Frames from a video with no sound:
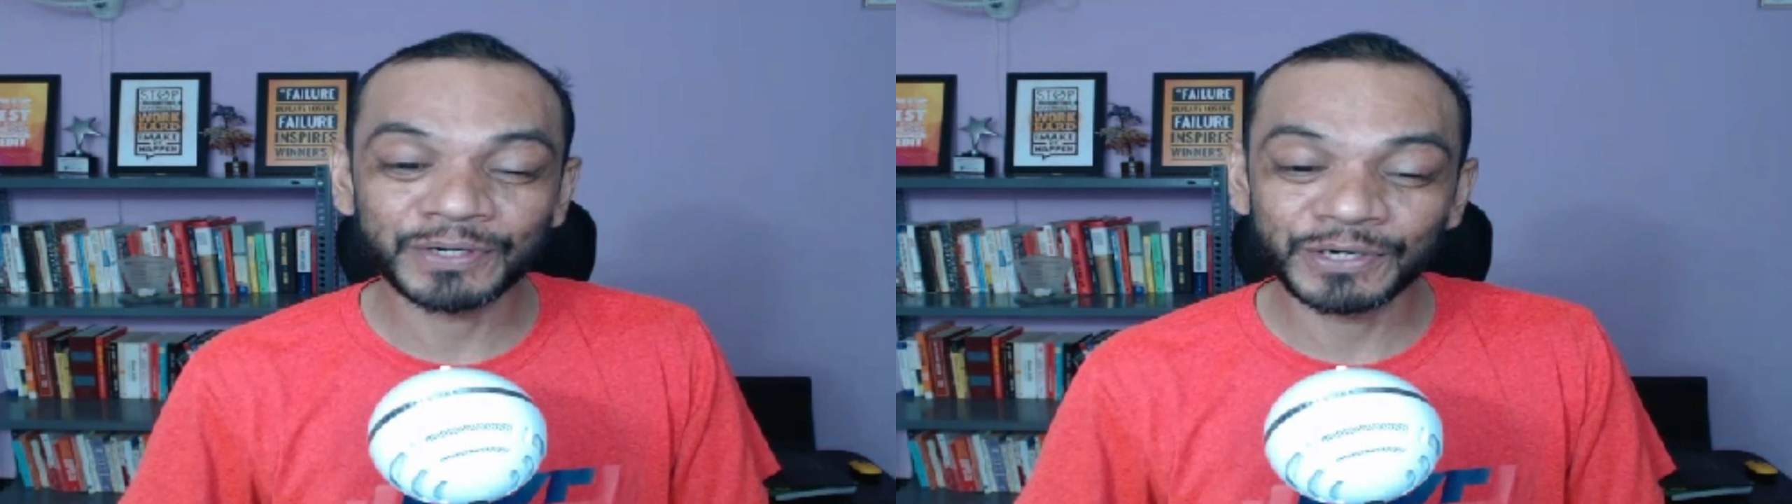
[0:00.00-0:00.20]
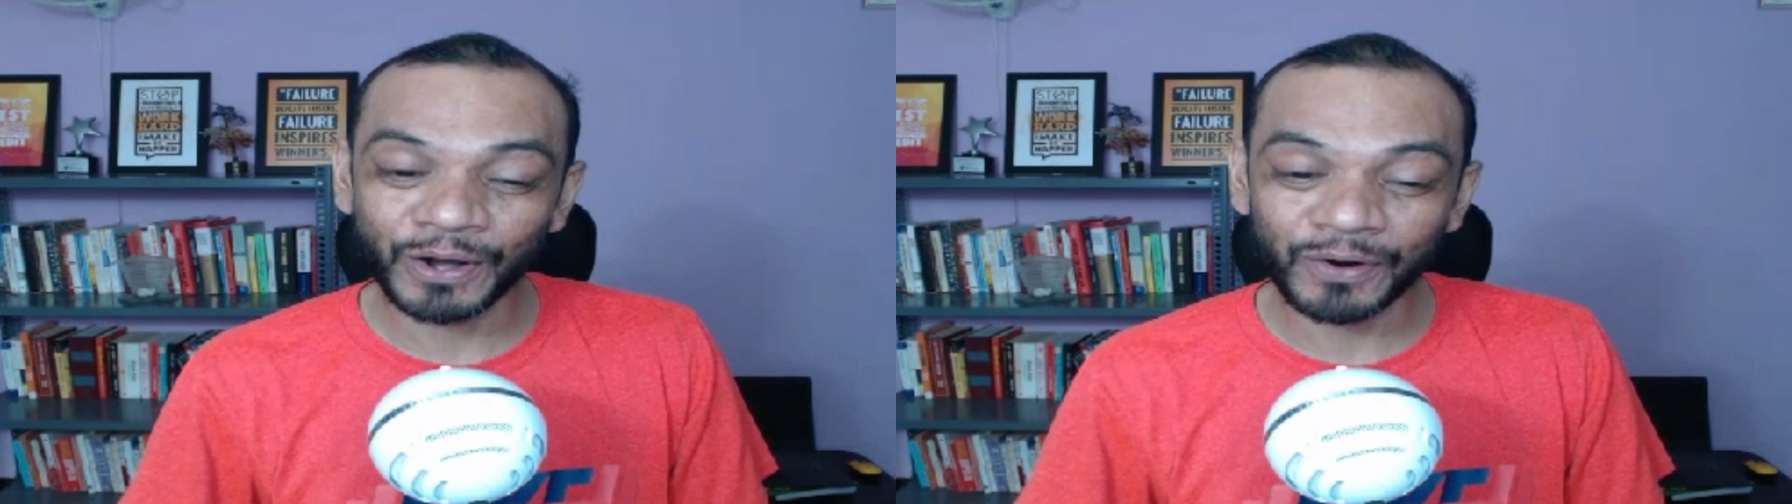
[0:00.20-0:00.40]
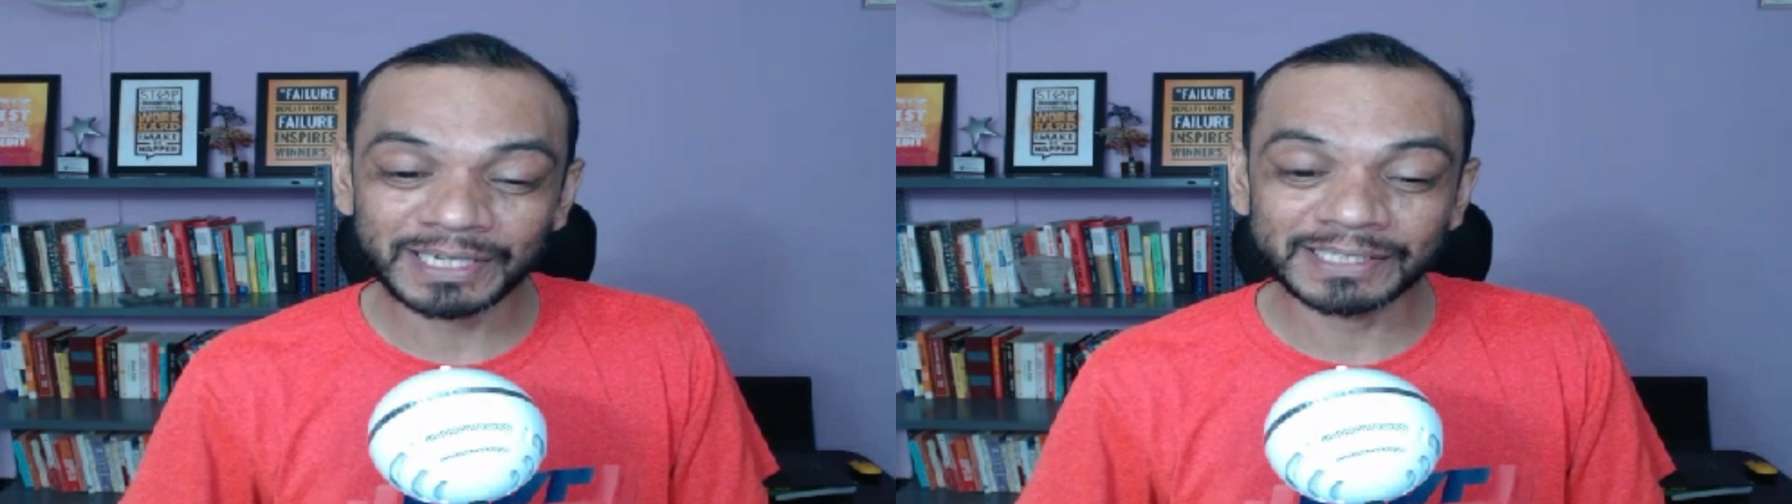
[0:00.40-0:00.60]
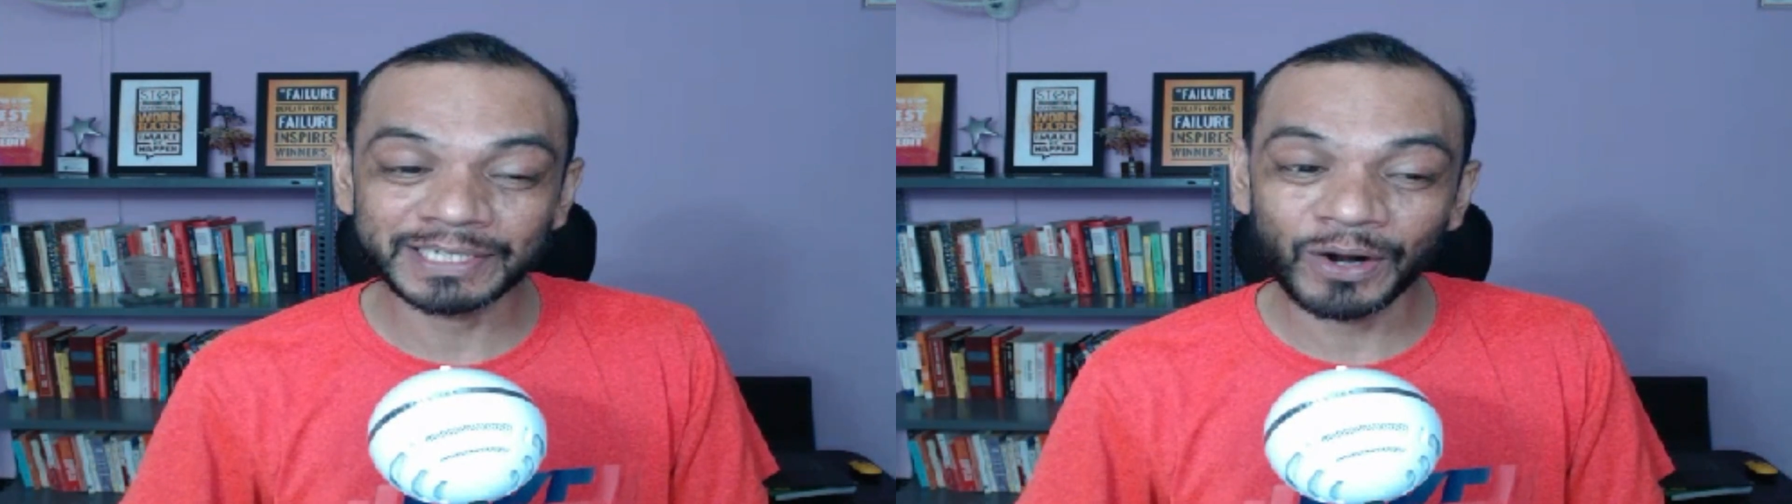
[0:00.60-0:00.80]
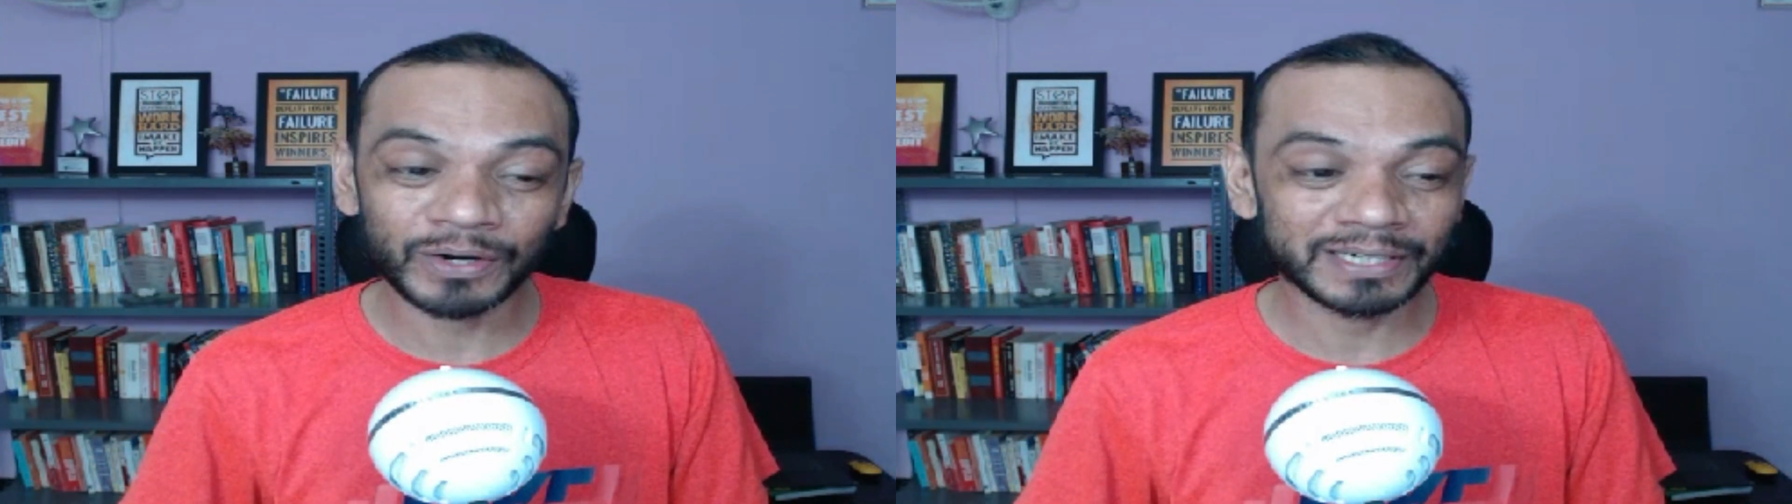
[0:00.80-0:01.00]
not as
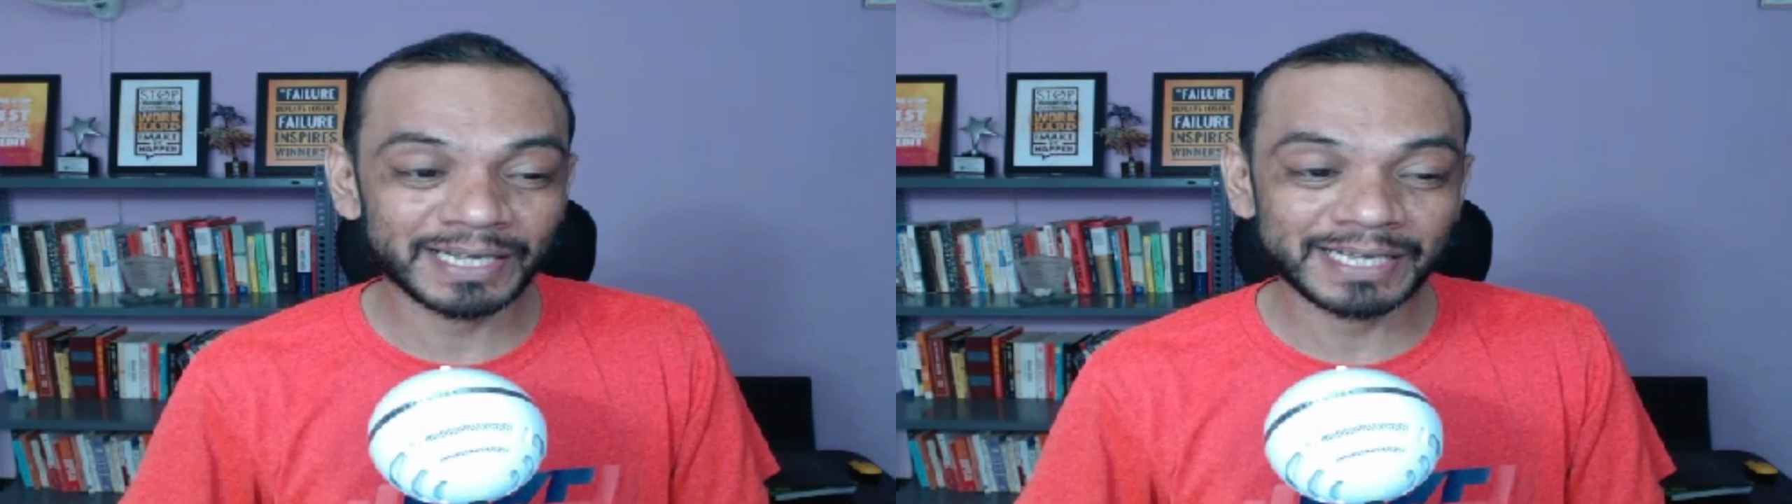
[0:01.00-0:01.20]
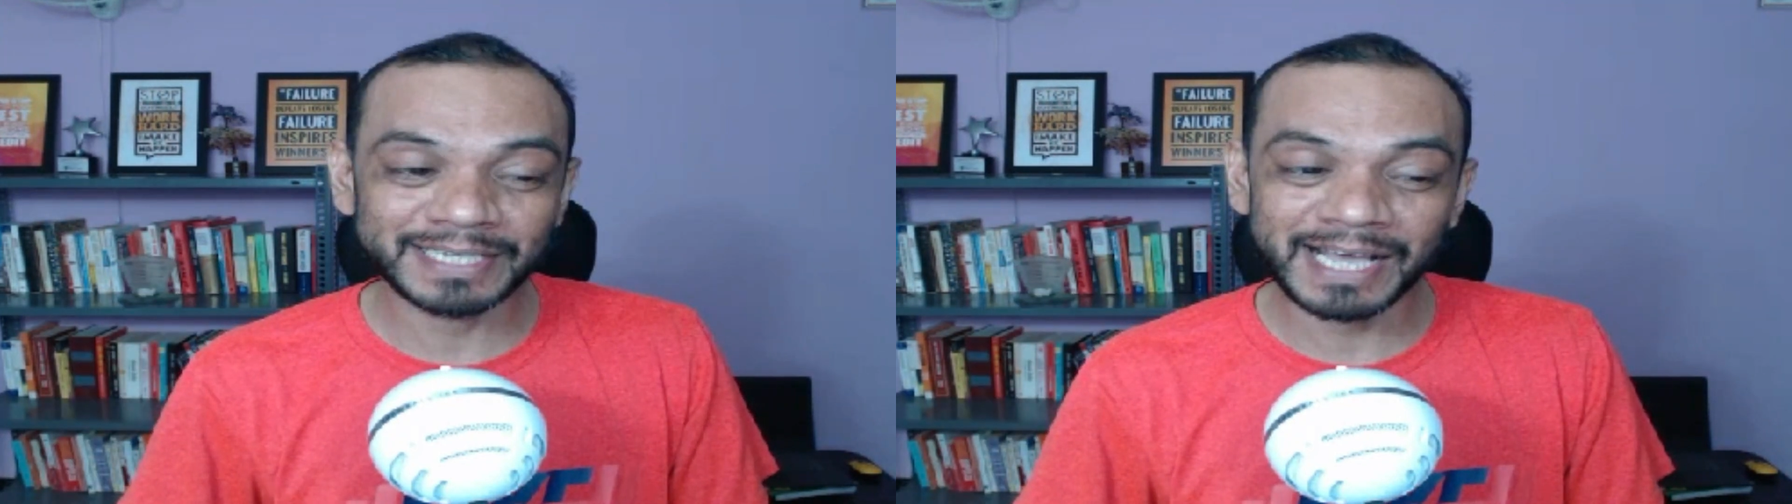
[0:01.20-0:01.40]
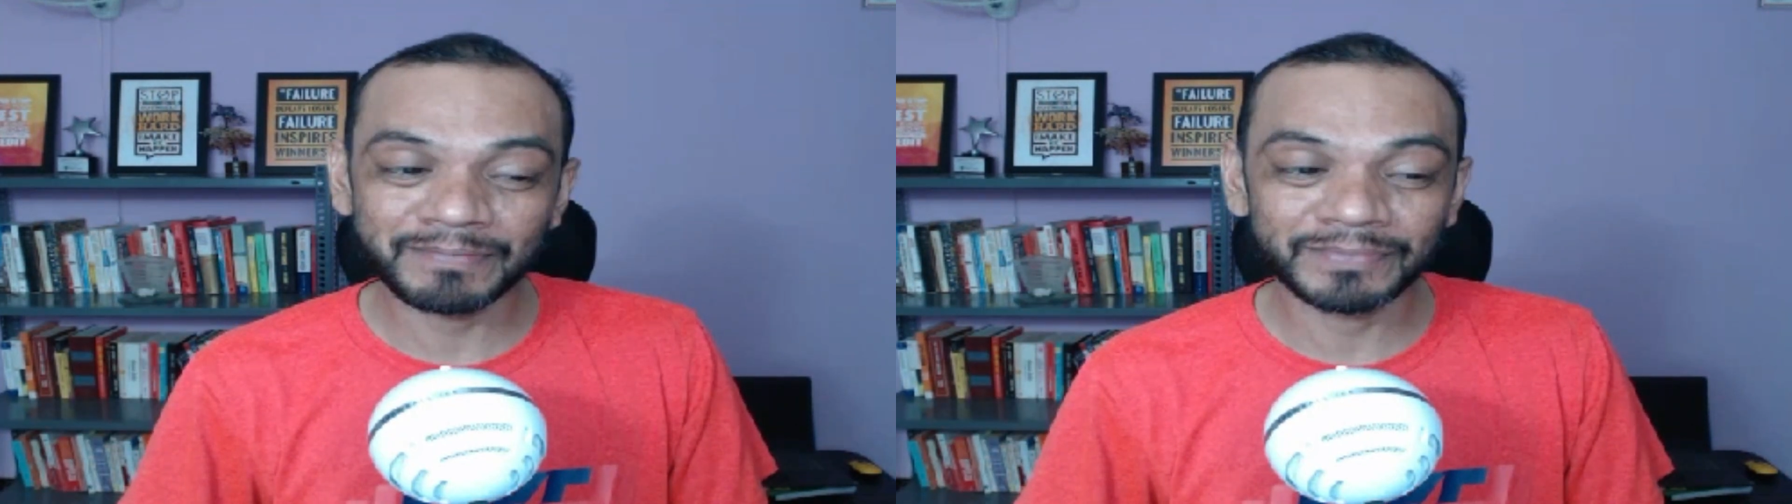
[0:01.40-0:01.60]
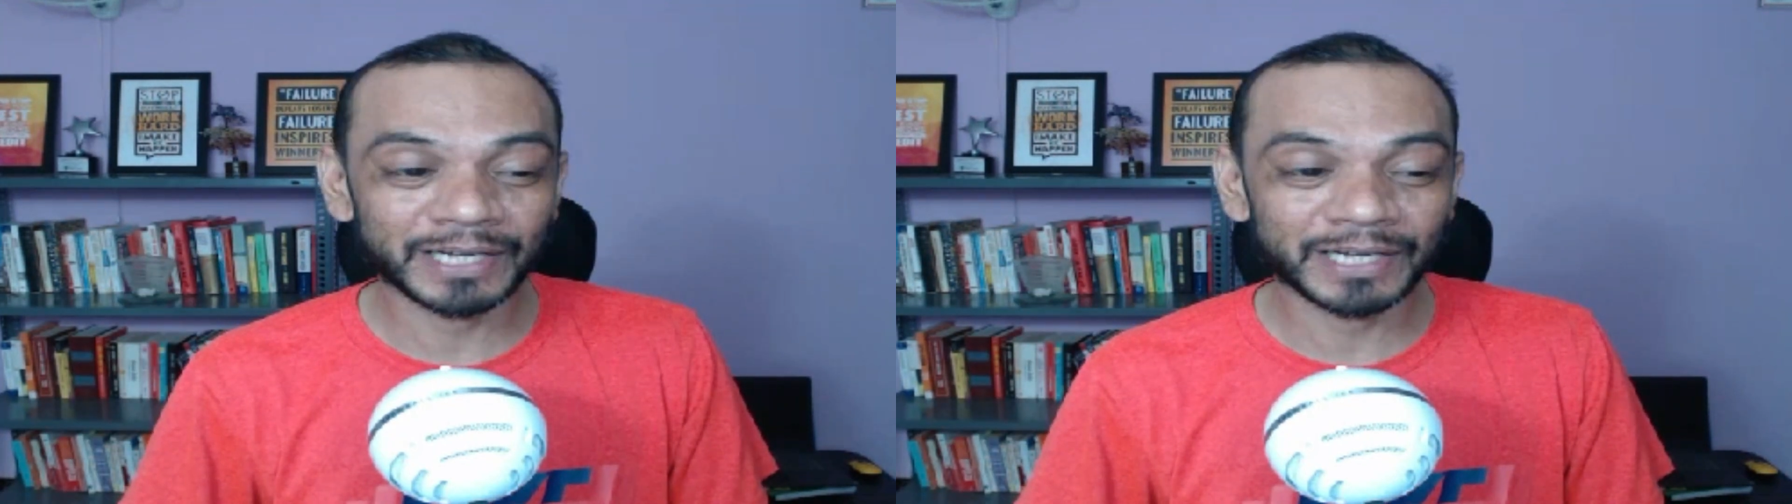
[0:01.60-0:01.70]
an ordinary exam